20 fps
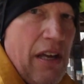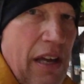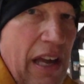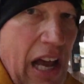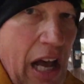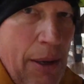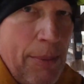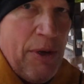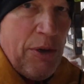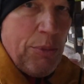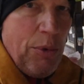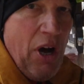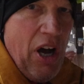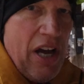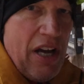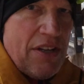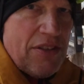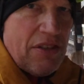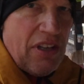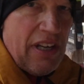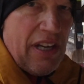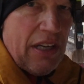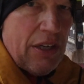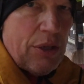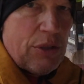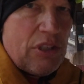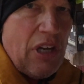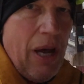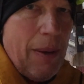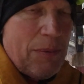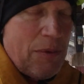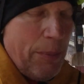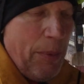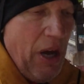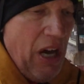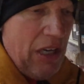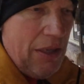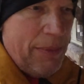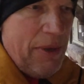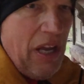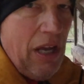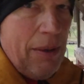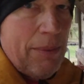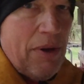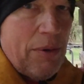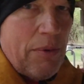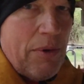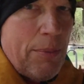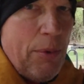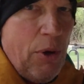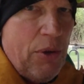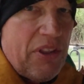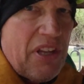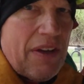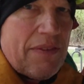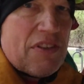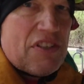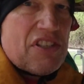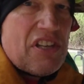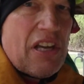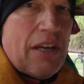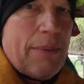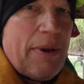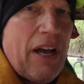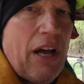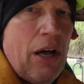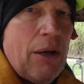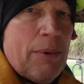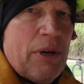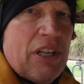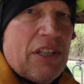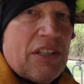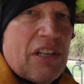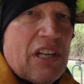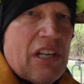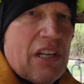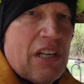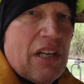Helmet-wise, I'll kind of go top to bottom. Helmet, we both have the same helmet.